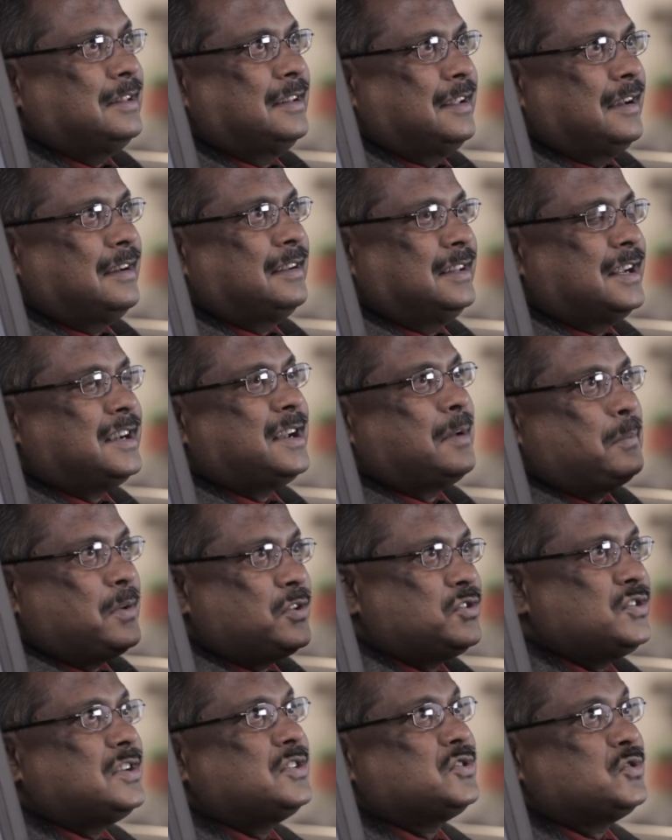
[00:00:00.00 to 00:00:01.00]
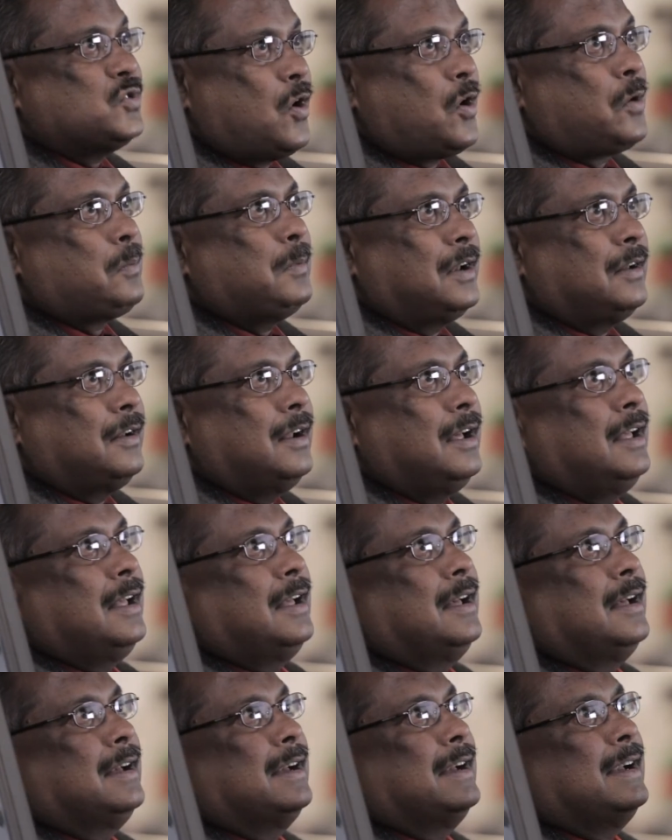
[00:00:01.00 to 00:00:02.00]
the temperature is normal,
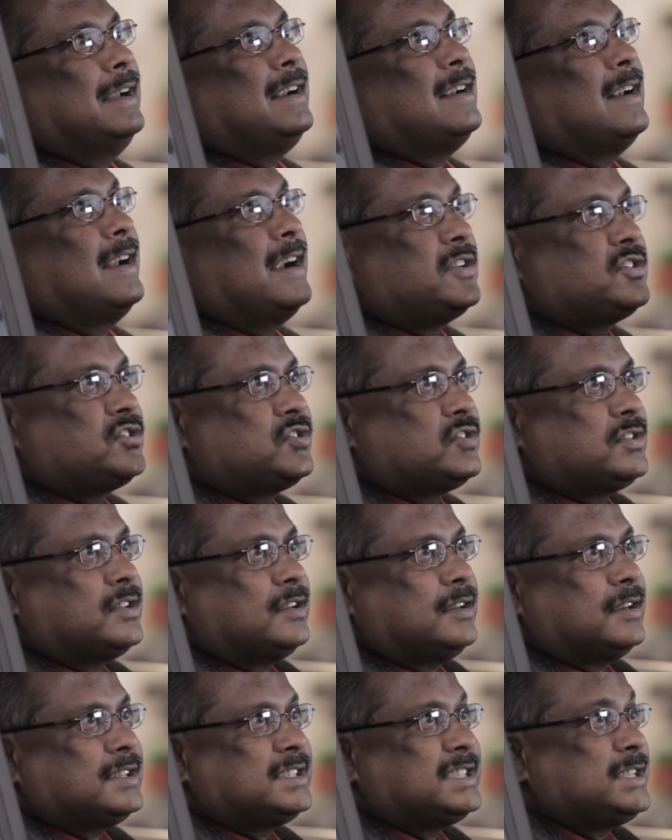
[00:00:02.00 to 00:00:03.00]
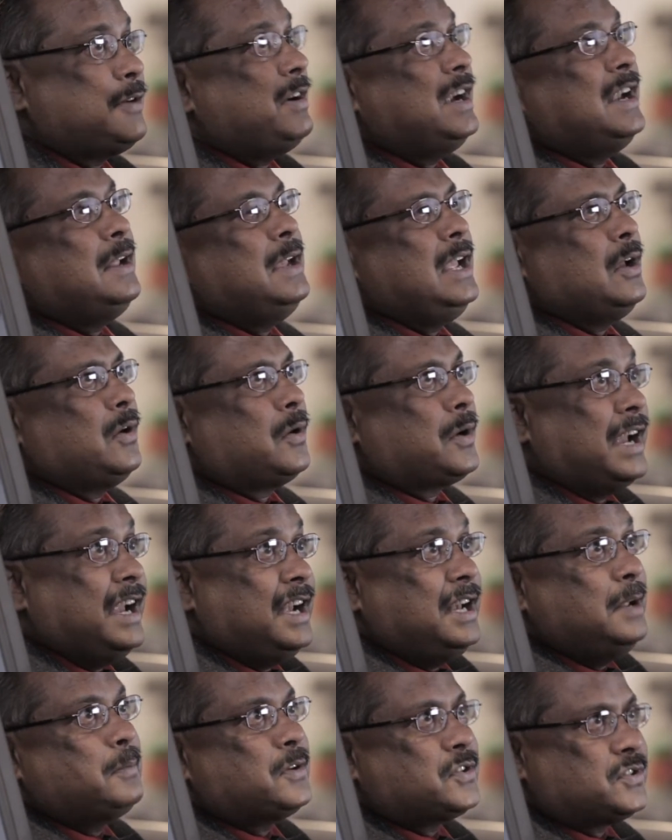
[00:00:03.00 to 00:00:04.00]
it lets 70 or
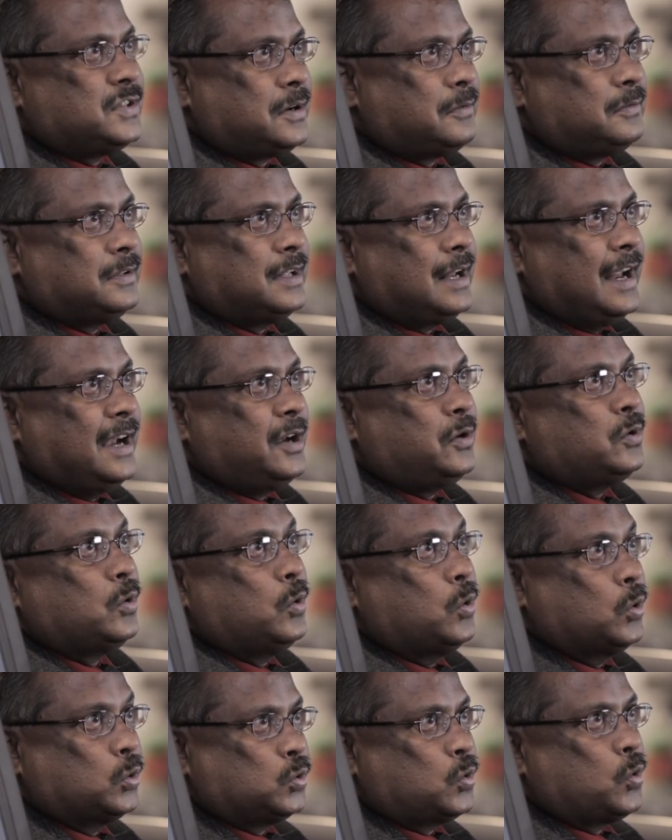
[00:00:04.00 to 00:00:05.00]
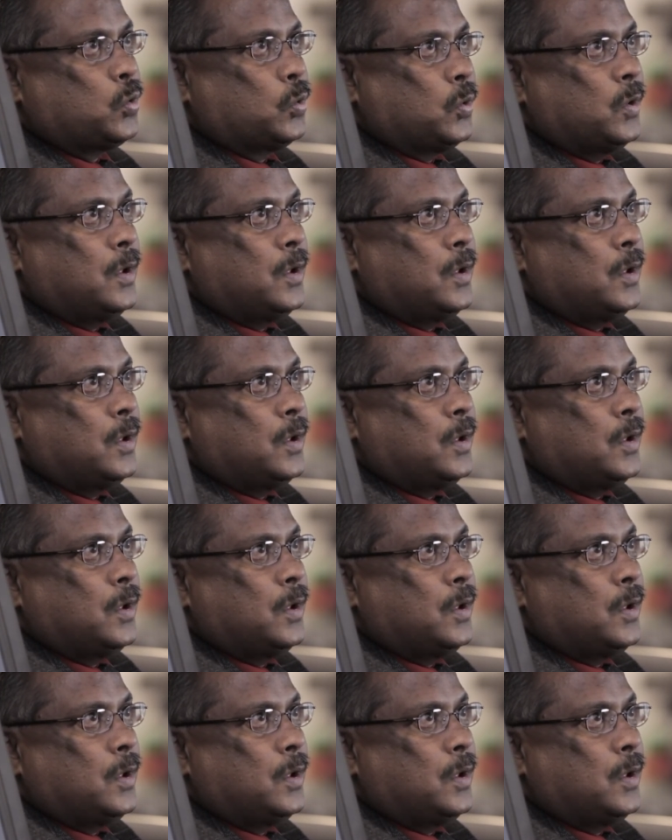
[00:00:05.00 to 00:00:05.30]
80% of the light to go through.